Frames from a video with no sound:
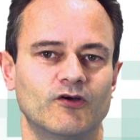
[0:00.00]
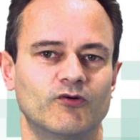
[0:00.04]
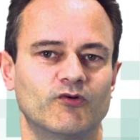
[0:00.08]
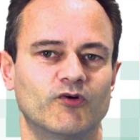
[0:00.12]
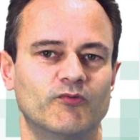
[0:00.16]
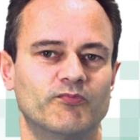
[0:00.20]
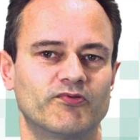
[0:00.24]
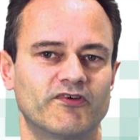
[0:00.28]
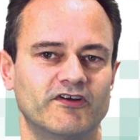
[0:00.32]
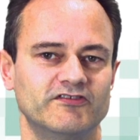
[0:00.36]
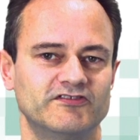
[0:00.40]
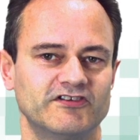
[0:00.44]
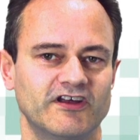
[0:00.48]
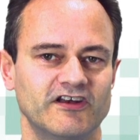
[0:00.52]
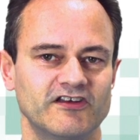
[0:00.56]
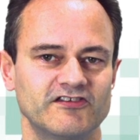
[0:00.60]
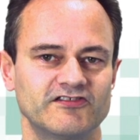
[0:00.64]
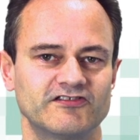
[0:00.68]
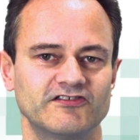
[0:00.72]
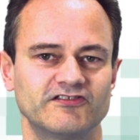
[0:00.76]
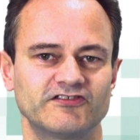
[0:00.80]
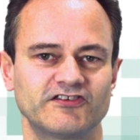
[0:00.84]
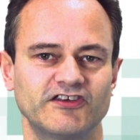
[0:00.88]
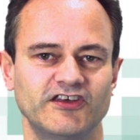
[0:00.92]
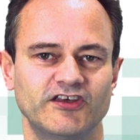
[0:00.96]
Well,
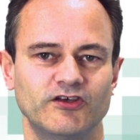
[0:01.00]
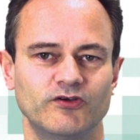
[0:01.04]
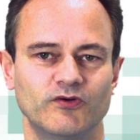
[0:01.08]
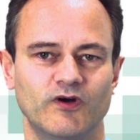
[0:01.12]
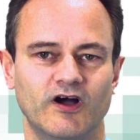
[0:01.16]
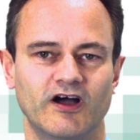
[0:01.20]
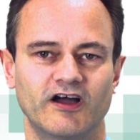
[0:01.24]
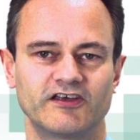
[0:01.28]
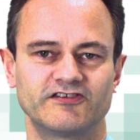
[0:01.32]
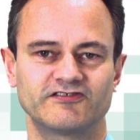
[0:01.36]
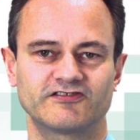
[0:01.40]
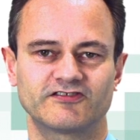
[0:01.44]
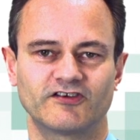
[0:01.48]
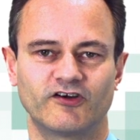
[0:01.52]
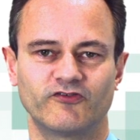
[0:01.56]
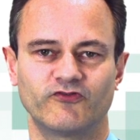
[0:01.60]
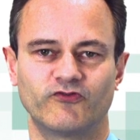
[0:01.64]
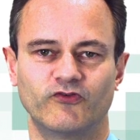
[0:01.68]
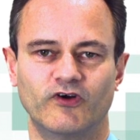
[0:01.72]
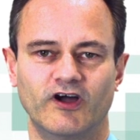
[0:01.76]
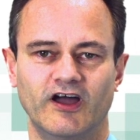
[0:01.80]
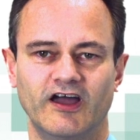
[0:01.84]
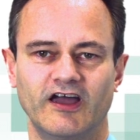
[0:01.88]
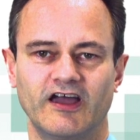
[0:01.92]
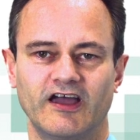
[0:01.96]
Progenesis QI
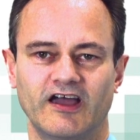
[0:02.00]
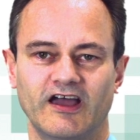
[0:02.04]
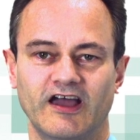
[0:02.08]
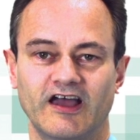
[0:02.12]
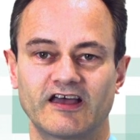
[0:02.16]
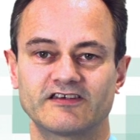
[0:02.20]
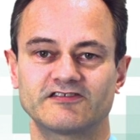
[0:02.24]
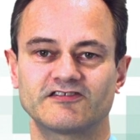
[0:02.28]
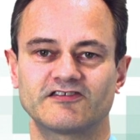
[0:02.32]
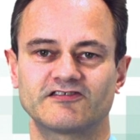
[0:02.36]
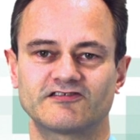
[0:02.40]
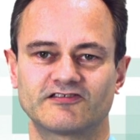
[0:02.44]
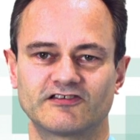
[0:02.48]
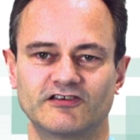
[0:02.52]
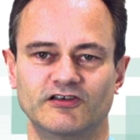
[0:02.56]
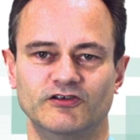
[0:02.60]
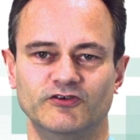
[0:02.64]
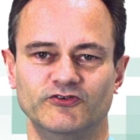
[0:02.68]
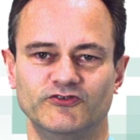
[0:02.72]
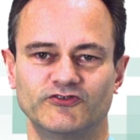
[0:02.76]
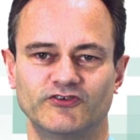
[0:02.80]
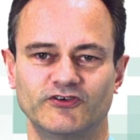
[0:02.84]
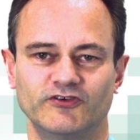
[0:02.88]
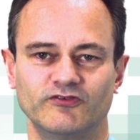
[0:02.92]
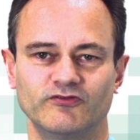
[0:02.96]
software has a
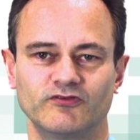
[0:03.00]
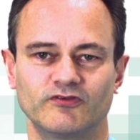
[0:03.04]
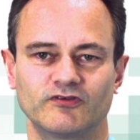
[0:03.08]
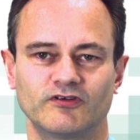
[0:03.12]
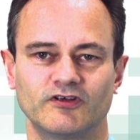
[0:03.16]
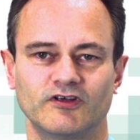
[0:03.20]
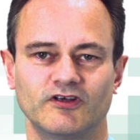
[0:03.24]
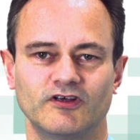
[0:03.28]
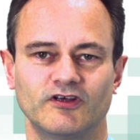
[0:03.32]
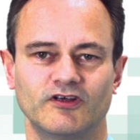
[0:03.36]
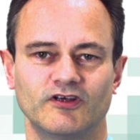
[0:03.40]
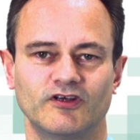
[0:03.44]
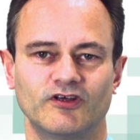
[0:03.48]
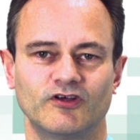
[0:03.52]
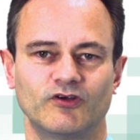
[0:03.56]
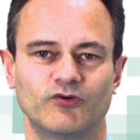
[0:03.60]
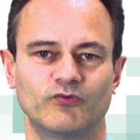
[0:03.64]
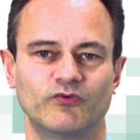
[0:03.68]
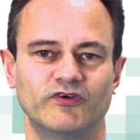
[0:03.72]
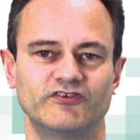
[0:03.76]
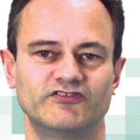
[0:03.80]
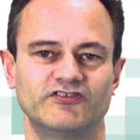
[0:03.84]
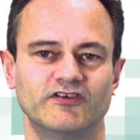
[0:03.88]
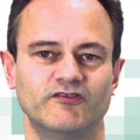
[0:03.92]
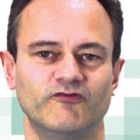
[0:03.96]
solution
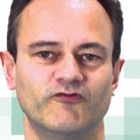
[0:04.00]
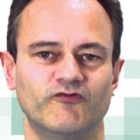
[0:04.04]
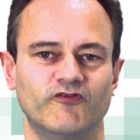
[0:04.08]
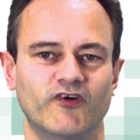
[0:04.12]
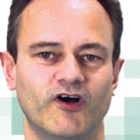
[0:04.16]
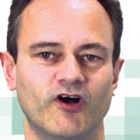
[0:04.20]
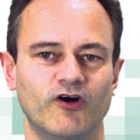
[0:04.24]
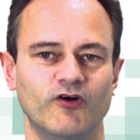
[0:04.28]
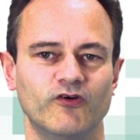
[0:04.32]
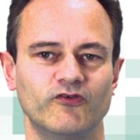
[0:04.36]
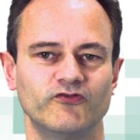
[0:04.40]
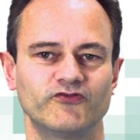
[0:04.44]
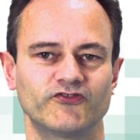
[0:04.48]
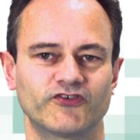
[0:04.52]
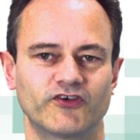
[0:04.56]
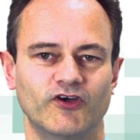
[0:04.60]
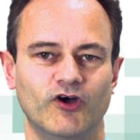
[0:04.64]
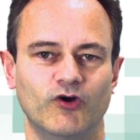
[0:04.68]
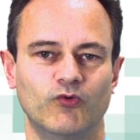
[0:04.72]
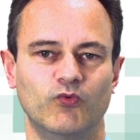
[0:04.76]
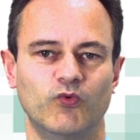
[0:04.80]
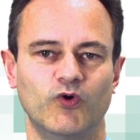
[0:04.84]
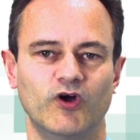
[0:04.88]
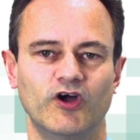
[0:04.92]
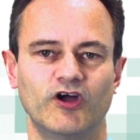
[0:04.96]
which involves
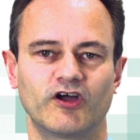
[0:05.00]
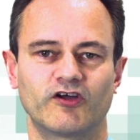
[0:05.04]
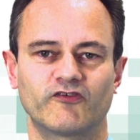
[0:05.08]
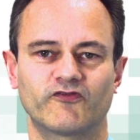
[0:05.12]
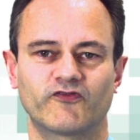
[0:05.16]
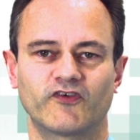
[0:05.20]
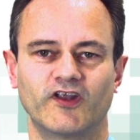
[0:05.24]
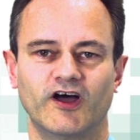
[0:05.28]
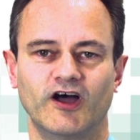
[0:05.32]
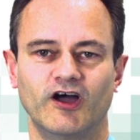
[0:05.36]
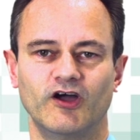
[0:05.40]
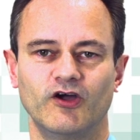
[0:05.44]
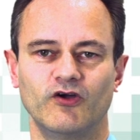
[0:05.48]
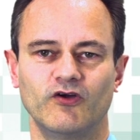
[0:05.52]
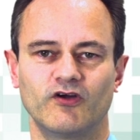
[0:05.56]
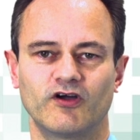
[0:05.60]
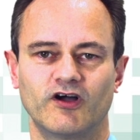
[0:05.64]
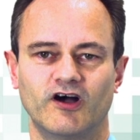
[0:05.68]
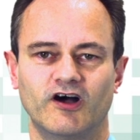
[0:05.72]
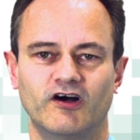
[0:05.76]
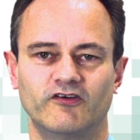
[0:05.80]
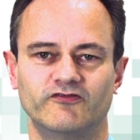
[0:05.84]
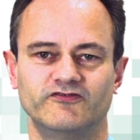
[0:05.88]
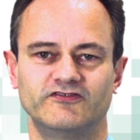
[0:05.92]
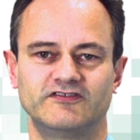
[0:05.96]
a workflow
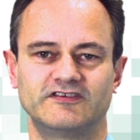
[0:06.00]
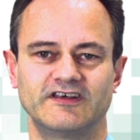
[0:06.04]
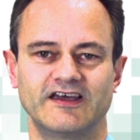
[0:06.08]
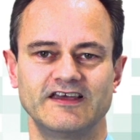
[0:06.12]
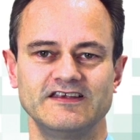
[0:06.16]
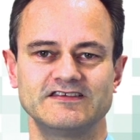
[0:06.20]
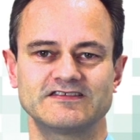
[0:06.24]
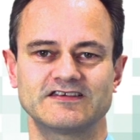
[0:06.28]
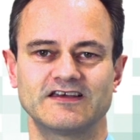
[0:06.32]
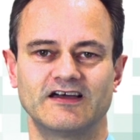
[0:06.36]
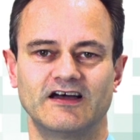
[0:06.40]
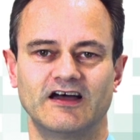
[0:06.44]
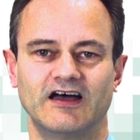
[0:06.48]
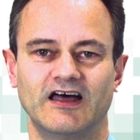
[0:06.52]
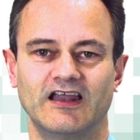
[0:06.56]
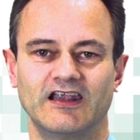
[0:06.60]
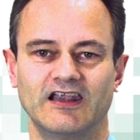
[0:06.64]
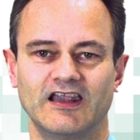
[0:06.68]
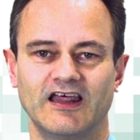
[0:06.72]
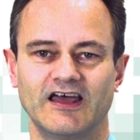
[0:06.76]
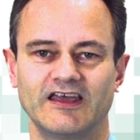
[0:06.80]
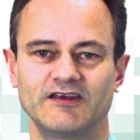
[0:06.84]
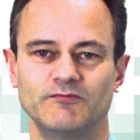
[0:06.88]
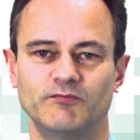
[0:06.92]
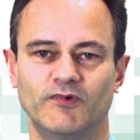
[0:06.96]
of data
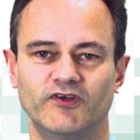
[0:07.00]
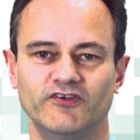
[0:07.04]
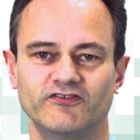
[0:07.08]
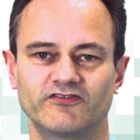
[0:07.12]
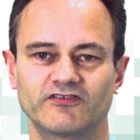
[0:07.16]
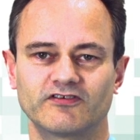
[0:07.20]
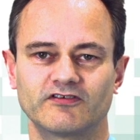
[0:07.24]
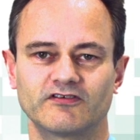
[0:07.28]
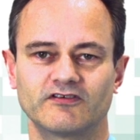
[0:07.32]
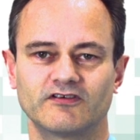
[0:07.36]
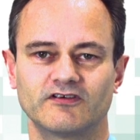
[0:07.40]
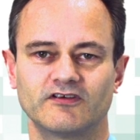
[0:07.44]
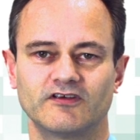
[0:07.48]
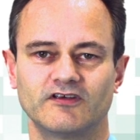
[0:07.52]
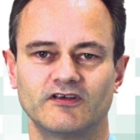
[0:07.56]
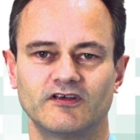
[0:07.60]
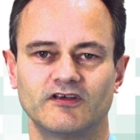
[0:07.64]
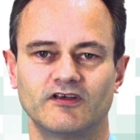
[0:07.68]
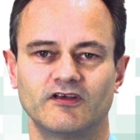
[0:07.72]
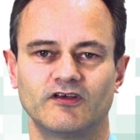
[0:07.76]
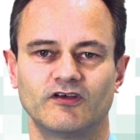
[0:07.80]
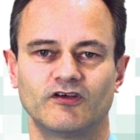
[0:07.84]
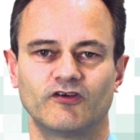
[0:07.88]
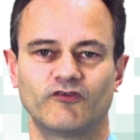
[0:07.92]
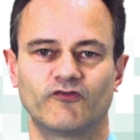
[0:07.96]
alignment
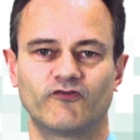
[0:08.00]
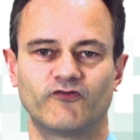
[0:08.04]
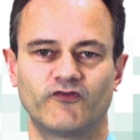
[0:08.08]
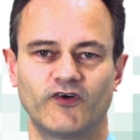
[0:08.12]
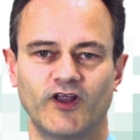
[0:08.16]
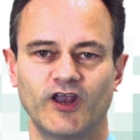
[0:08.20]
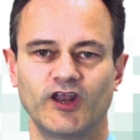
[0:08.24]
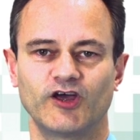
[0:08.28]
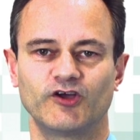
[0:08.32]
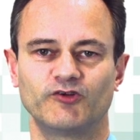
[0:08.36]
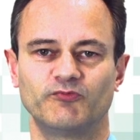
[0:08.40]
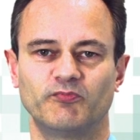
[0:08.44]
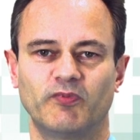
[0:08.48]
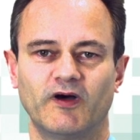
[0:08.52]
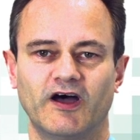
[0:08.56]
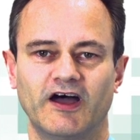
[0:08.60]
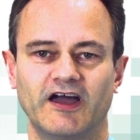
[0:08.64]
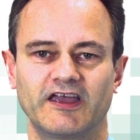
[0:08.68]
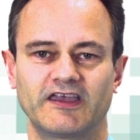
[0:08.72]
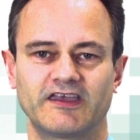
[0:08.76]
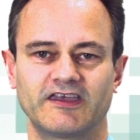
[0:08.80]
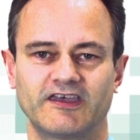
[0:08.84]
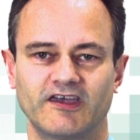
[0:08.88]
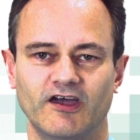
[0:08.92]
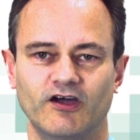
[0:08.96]
followed
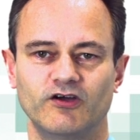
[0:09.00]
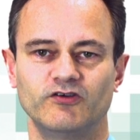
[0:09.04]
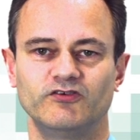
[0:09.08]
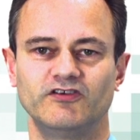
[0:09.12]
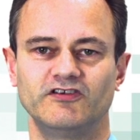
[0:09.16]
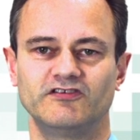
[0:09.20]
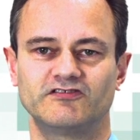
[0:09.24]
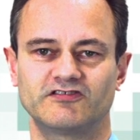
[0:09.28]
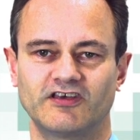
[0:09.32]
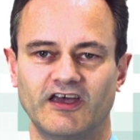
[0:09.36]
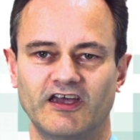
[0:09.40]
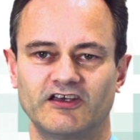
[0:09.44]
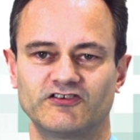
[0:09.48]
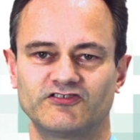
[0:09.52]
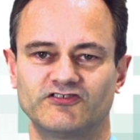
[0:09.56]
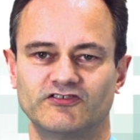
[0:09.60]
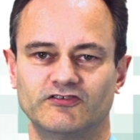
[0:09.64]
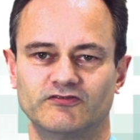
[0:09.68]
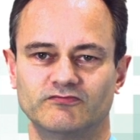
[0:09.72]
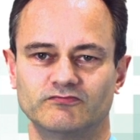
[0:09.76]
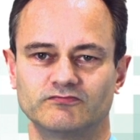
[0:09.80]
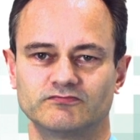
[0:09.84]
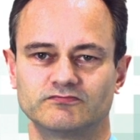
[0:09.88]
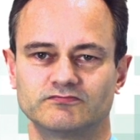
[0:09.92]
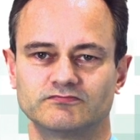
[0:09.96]
by
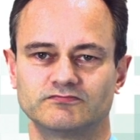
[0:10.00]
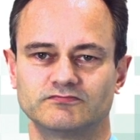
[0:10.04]
co-detection,